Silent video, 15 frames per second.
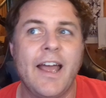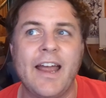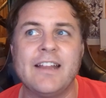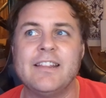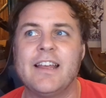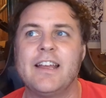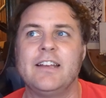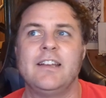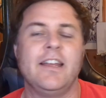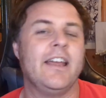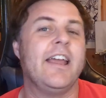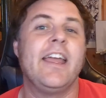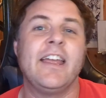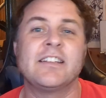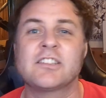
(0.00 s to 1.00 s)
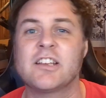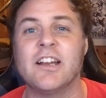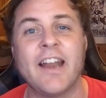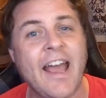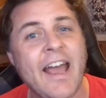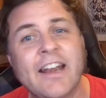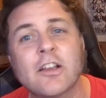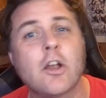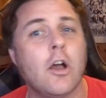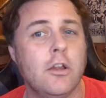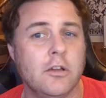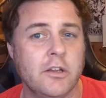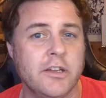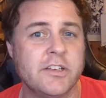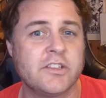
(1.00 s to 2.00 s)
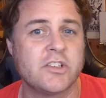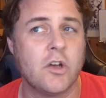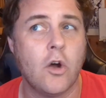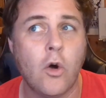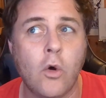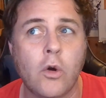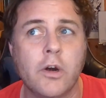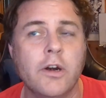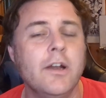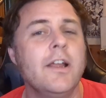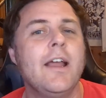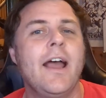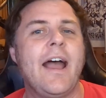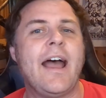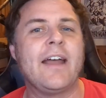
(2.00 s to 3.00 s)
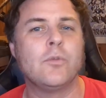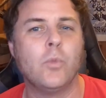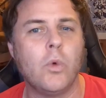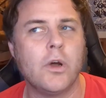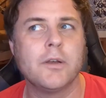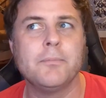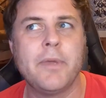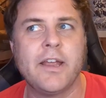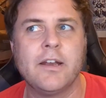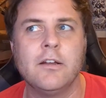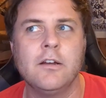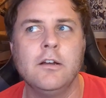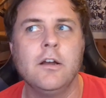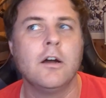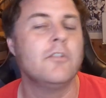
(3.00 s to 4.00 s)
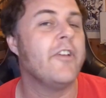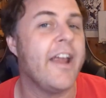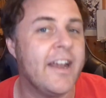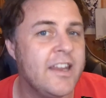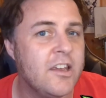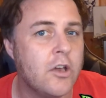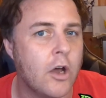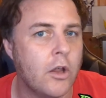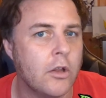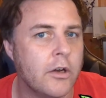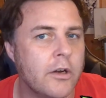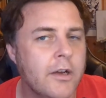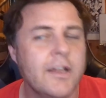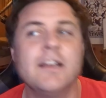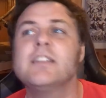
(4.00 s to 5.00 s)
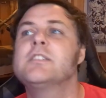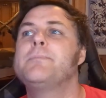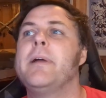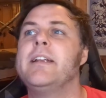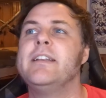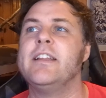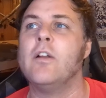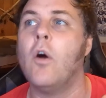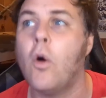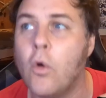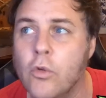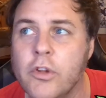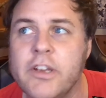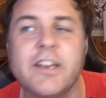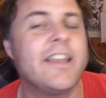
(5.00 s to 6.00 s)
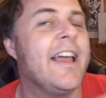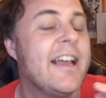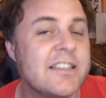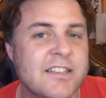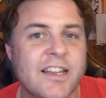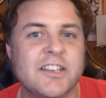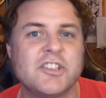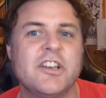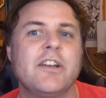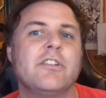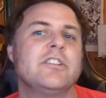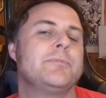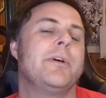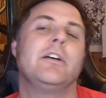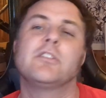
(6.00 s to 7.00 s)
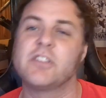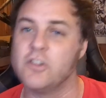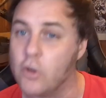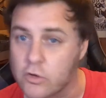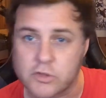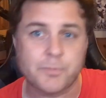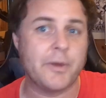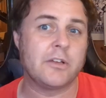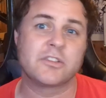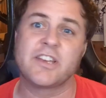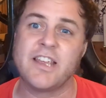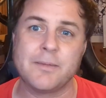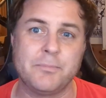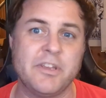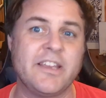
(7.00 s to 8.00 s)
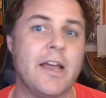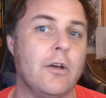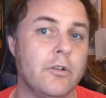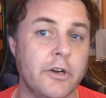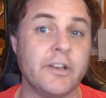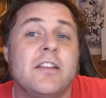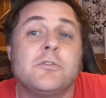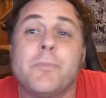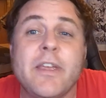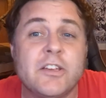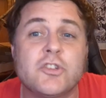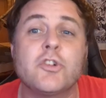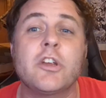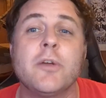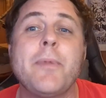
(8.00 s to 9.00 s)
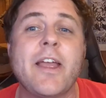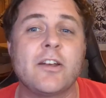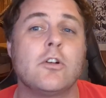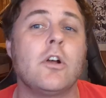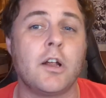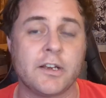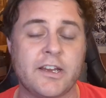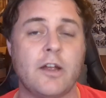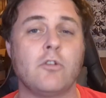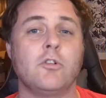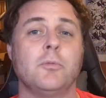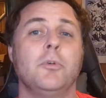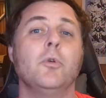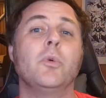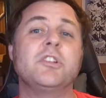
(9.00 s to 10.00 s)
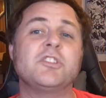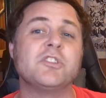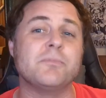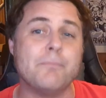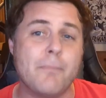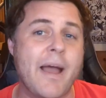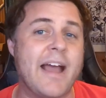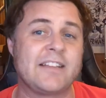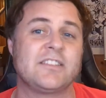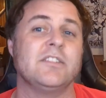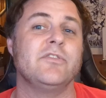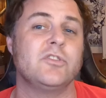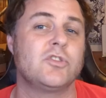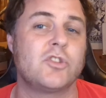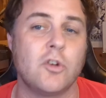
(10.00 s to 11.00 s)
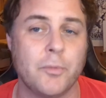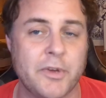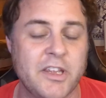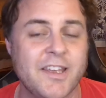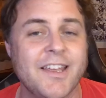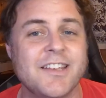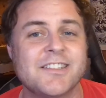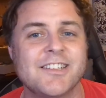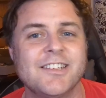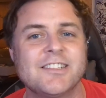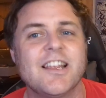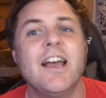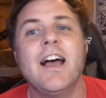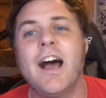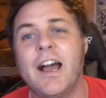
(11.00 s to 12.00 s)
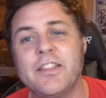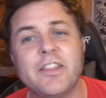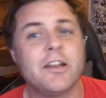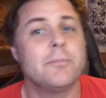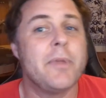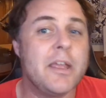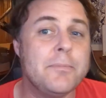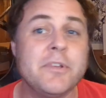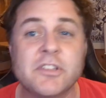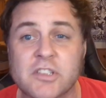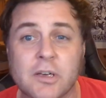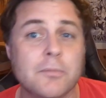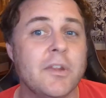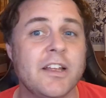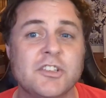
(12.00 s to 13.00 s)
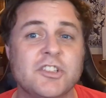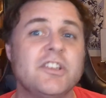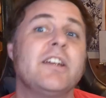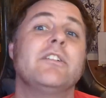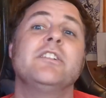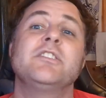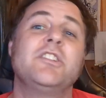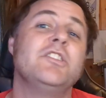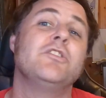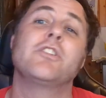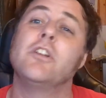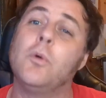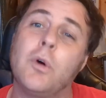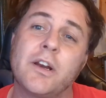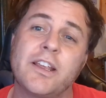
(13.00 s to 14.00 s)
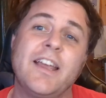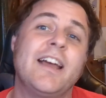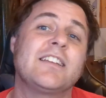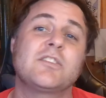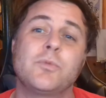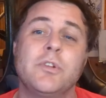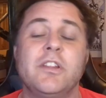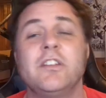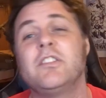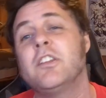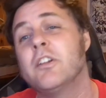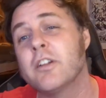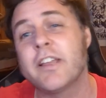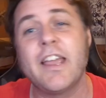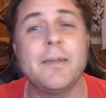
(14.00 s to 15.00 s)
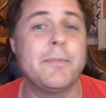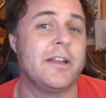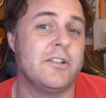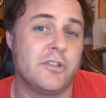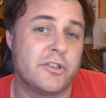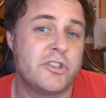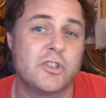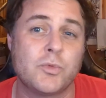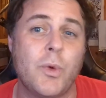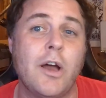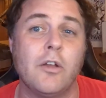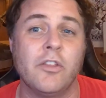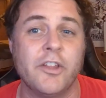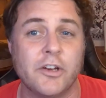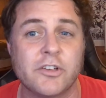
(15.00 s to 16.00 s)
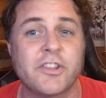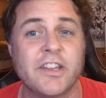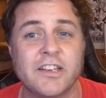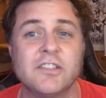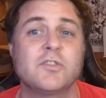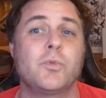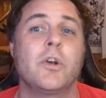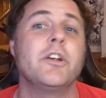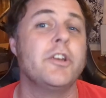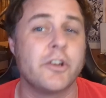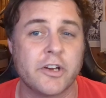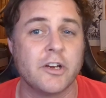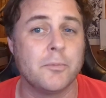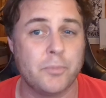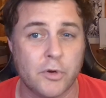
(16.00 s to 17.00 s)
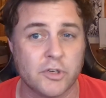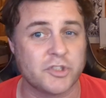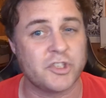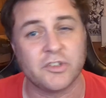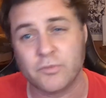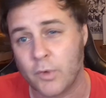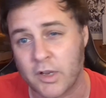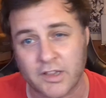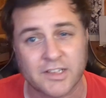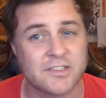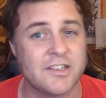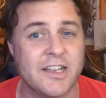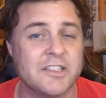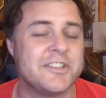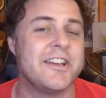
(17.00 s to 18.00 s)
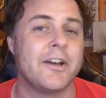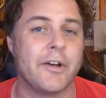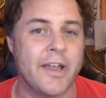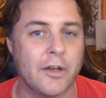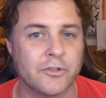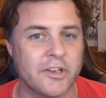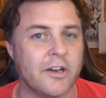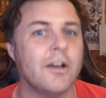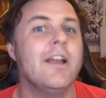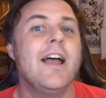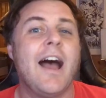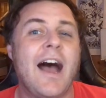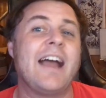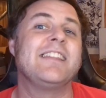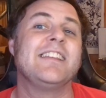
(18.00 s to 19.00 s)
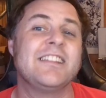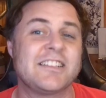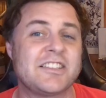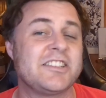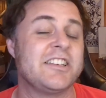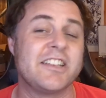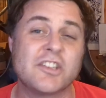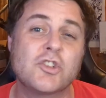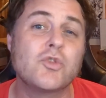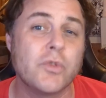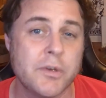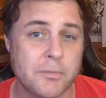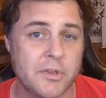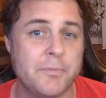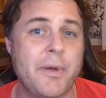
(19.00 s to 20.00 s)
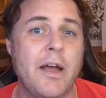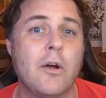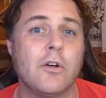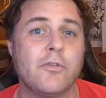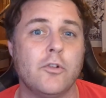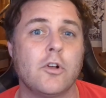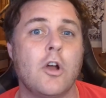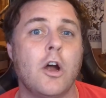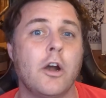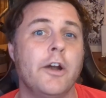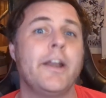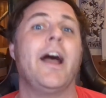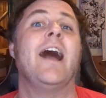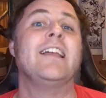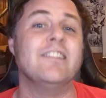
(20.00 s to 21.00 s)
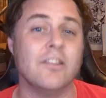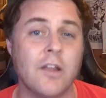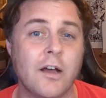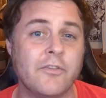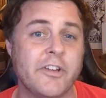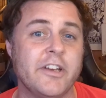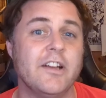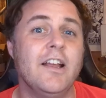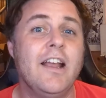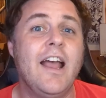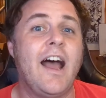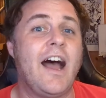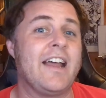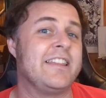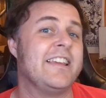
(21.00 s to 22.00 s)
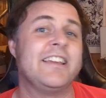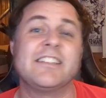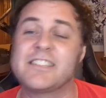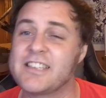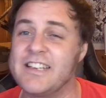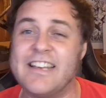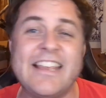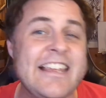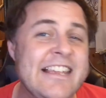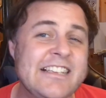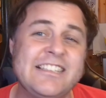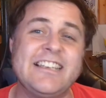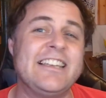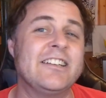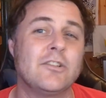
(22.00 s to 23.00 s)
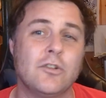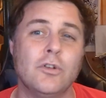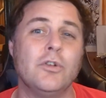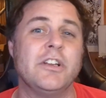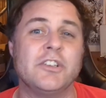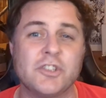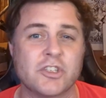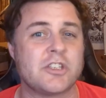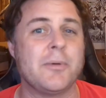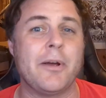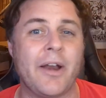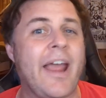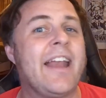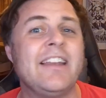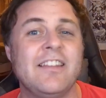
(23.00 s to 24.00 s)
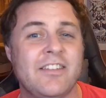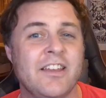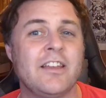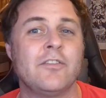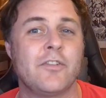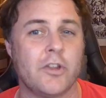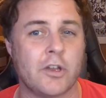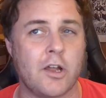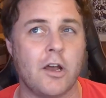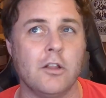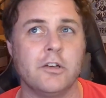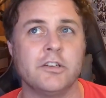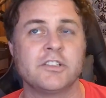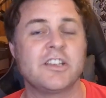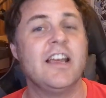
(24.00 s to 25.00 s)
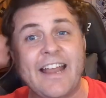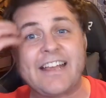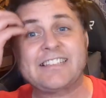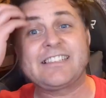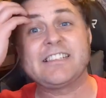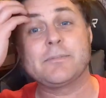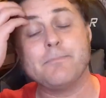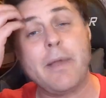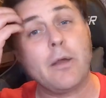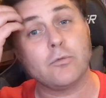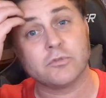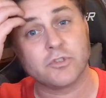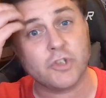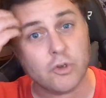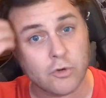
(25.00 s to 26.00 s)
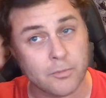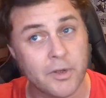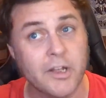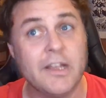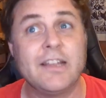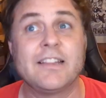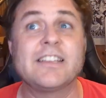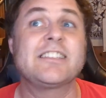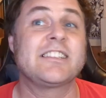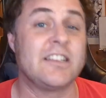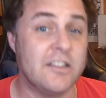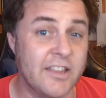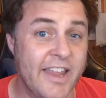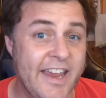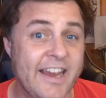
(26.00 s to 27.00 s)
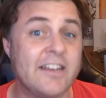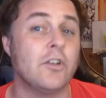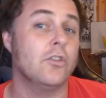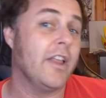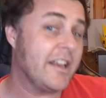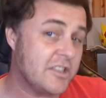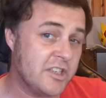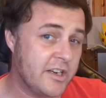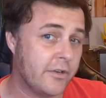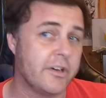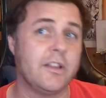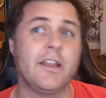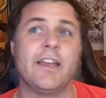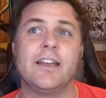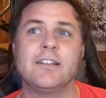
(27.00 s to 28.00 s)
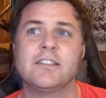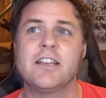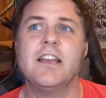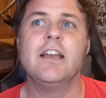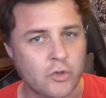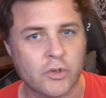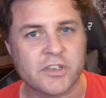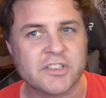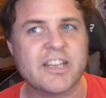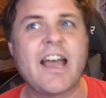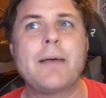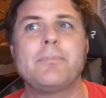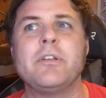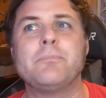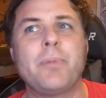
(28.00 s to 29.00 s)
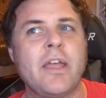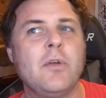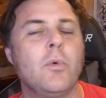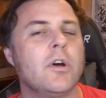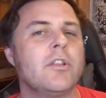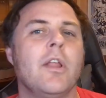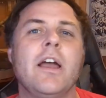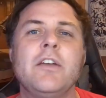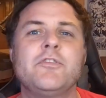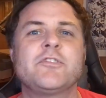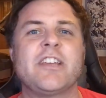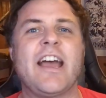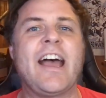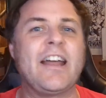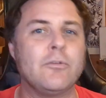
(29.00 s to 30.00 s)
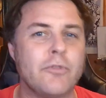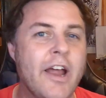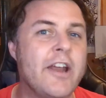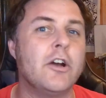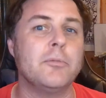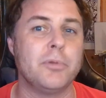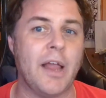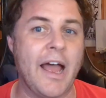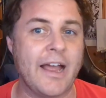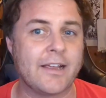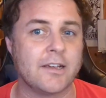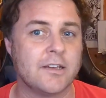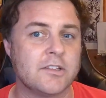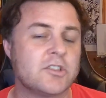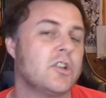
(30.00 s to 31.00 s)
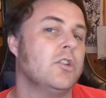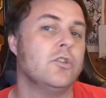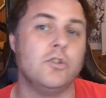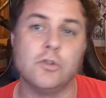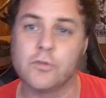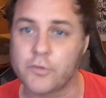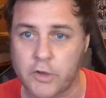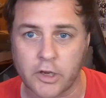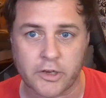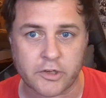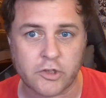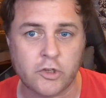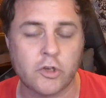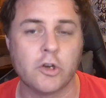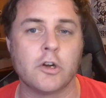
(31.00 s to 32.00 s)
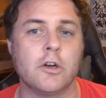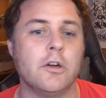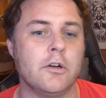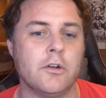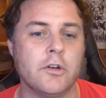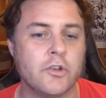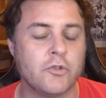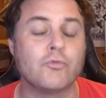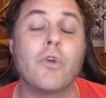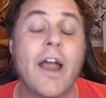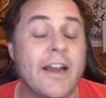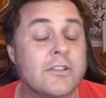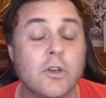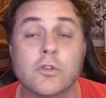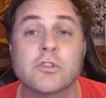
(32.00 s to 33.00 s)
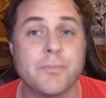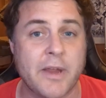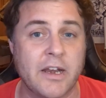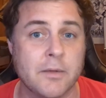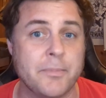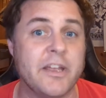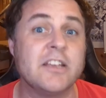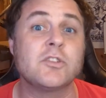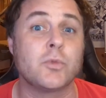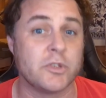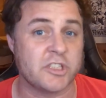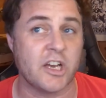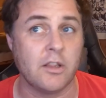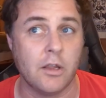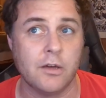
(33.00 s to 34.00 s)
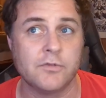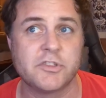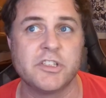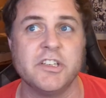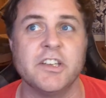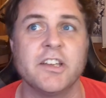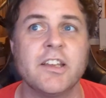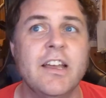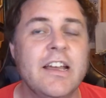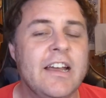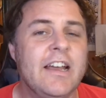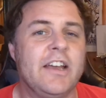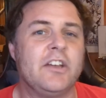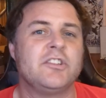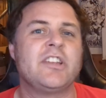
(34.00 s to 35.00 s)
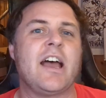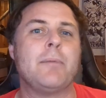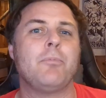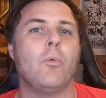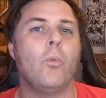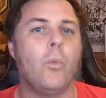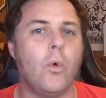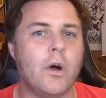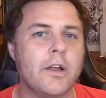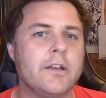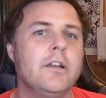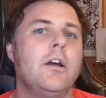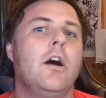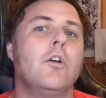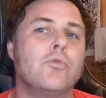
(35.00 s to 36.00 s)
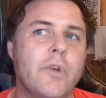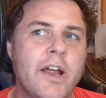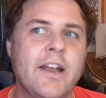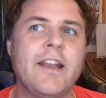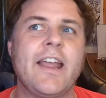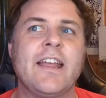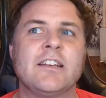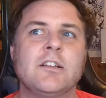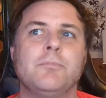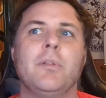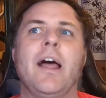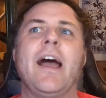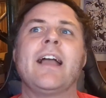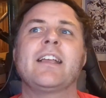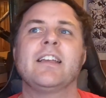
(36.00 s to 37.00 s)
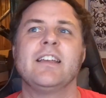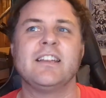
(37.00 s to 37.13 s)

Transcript: And then it's got add a colorless or add 1 mana of any color, spend it only to cast legendary spells, and those spells can't be countered. It makes your commander uncounterable, which is massive in so many cases. There may be some legendaries that you're going to want to cast with it that are game enders as well, that are things where you're going to push and want this legendary out there. I think this is an extremely powerful card. I love it. I think it's an easy include in just about anything for the colors. Next is Mount Doom. This is a land, a legendary land. You can tap it, pay 1 life to add red or black. So you've got your Rakdos mana base, which I love seeing. Tap 1, a red and a black.